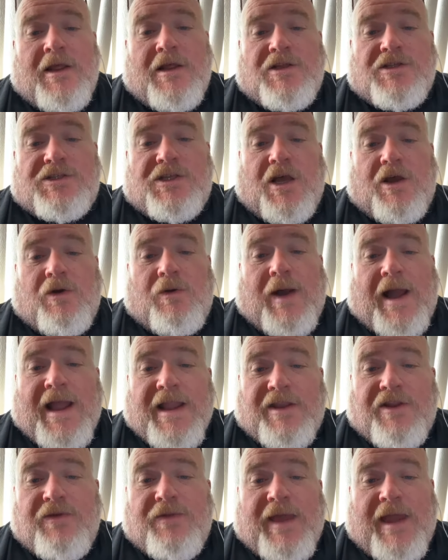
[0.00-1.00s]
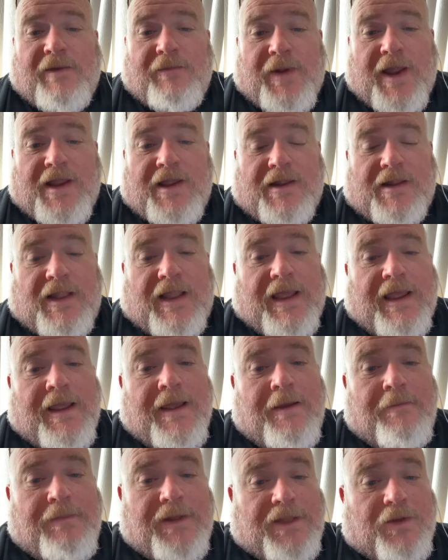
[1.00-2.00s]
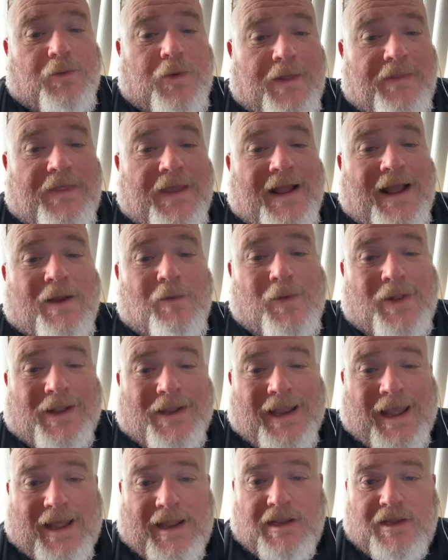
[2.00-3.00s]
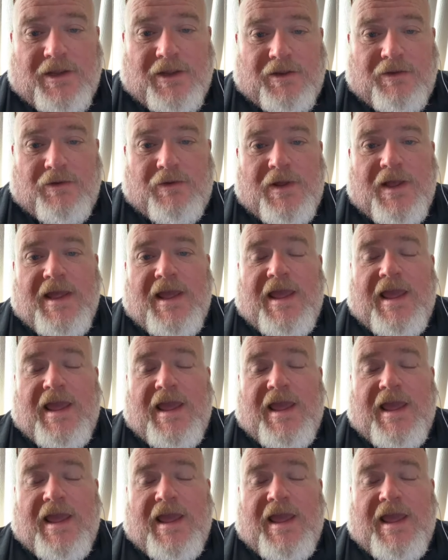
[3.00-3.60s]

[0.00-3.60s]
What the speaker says: So I do that regularly. But the one thing I will not do